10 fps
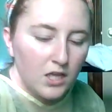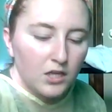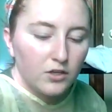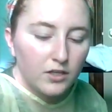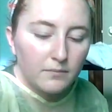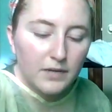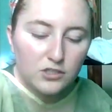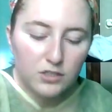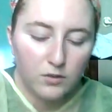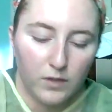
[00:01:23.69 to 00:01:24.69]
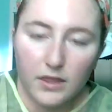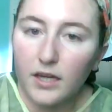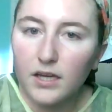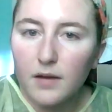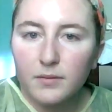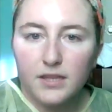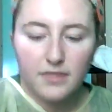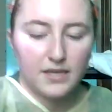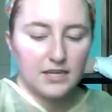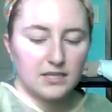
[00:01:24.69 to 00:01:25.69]
You're going to measure it with a couple of
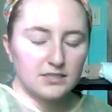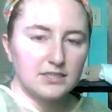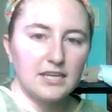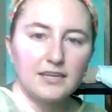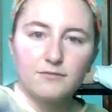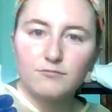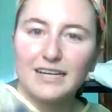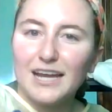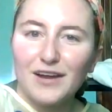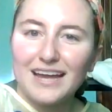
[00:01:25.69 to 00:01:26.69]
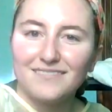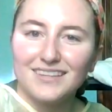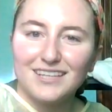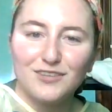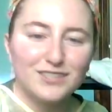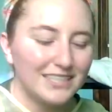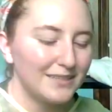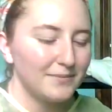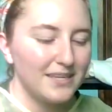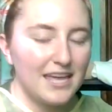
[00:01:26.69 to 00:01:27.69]
things. Right now I have the
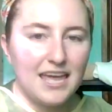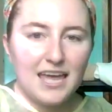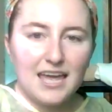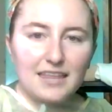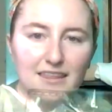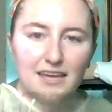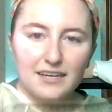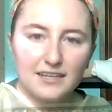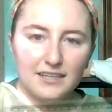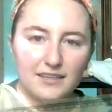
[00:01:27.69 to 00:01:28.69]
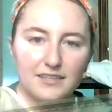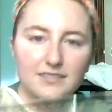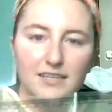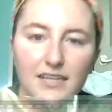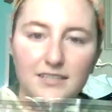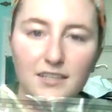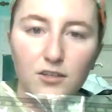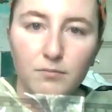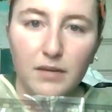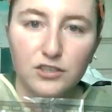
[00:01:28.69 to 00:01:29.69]
Q-tip and then this nice
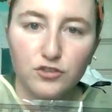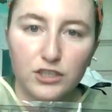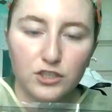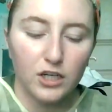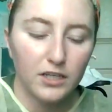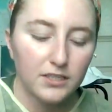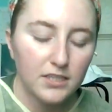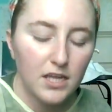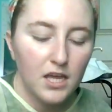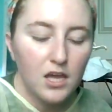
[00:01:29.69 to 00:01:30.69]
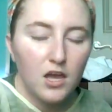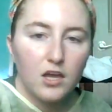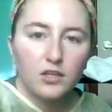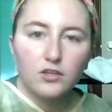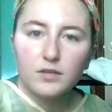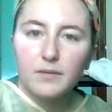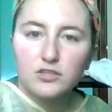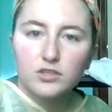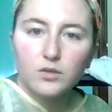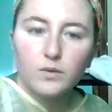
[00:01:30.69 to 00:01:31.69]
little measuring chart. You can
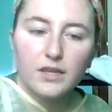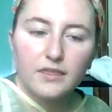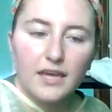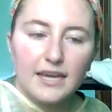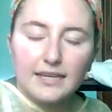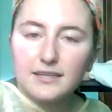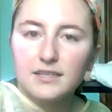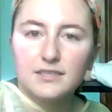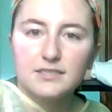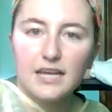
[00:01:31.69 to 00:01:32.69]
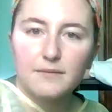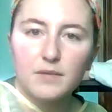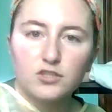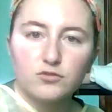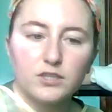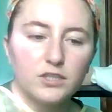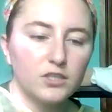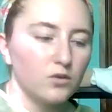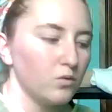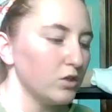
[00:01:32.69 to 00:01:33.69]
measure it with a tape
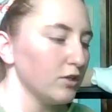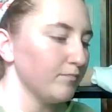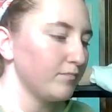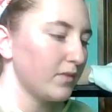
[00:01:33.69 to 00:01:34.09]
measure or